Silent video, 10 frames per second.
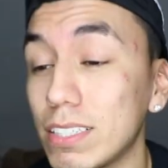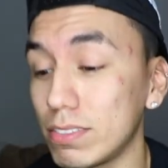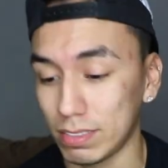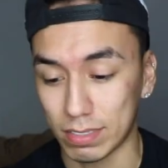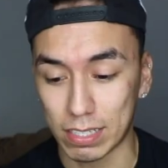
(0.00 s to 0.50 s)
That's
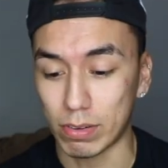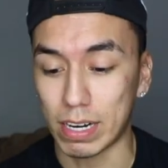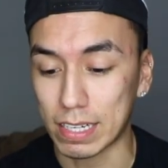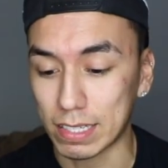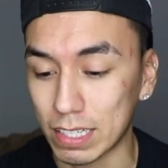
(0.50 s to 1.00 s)
a, that's what
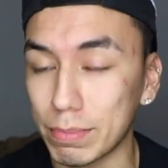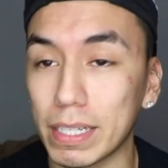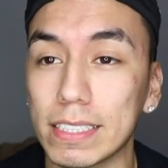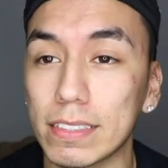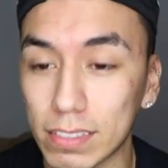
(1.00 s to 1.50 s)
I gotta get in
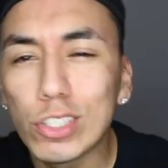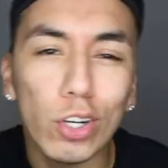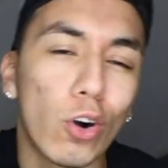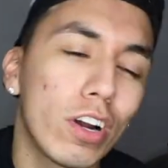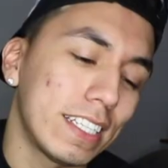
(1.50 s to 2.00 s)
my hands. So
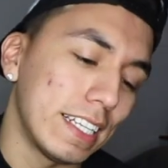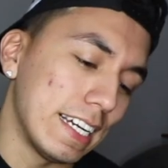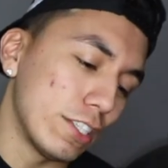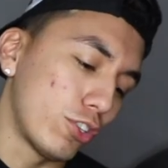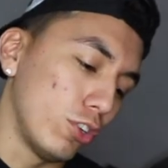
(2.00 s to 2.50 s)
going on to the
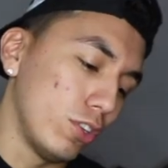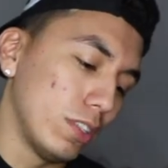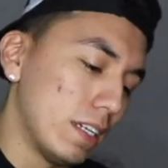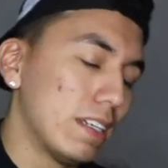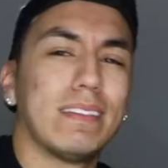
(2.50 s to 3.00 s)

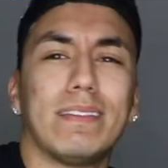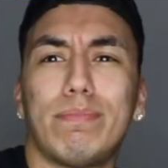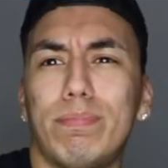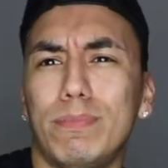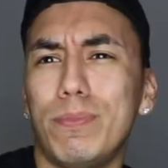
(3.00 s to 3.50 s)
insole.
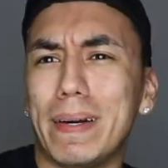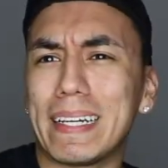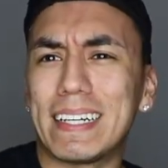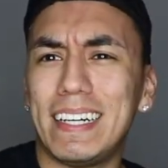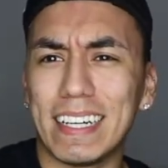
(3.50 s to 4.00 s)
Oh my
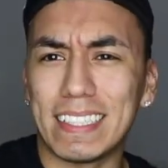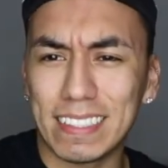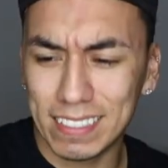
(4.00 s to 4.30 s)
God.